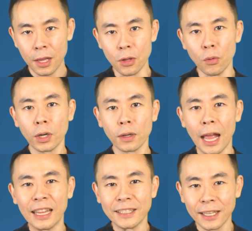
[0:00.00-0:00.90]
you are
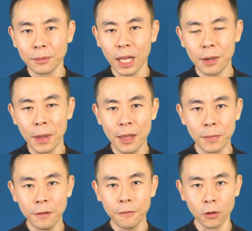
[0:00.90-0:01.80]
at the same time
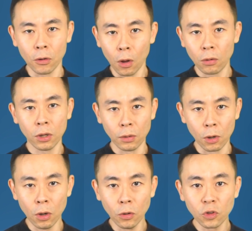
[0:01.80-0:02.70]
aiming for your long term
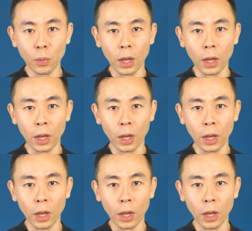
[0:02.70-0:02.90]
goals,